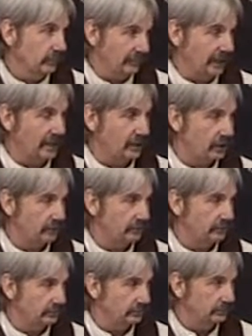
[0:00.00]
Does that
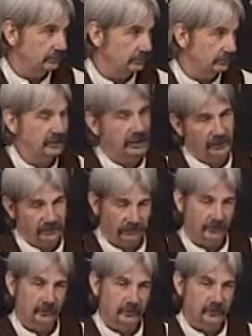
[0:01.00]
hurt?
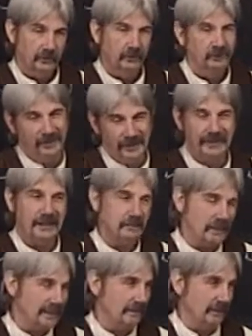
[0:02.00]
Yes. Well, then
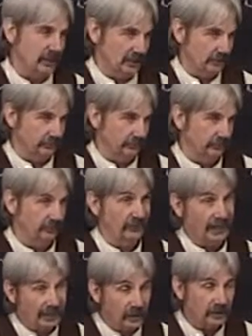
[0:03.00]
they beat him up.
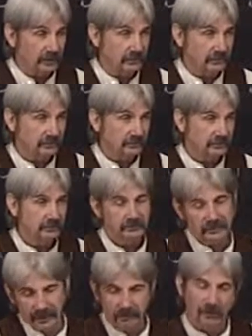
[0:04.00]
Does that hurt?
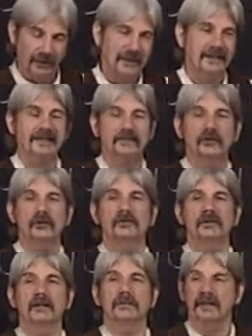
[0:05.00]
Yeah. Well, then they threw
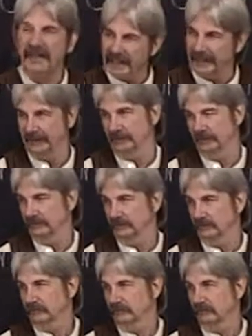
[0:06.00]
him in a pit.
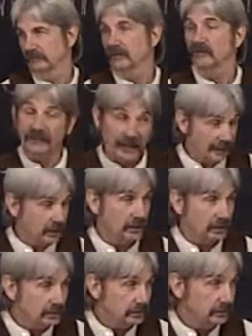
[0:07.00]
Does that
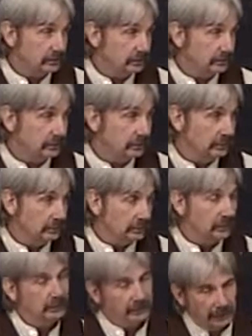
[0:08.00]
hurt?
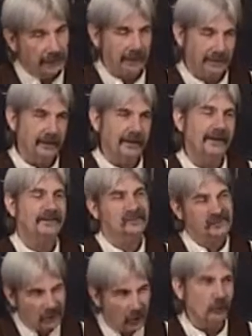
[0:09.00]
Yeah. Then they
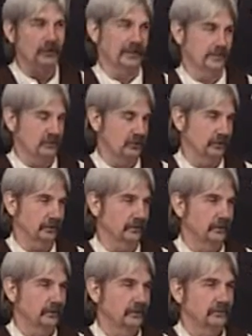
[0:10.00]
sold him
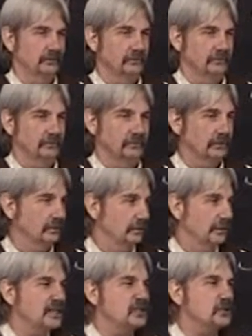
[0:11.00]

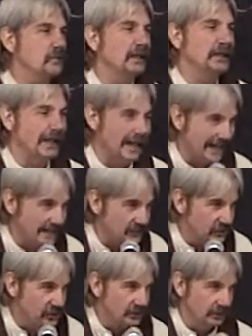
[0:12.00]
to
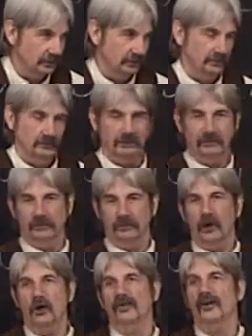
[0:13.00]
Ishmaelites
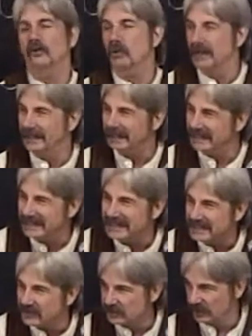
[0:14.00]
on their way to
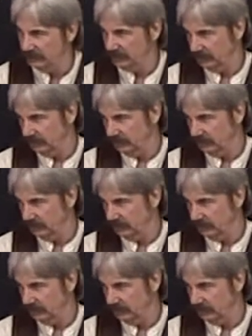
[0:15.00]
Egypt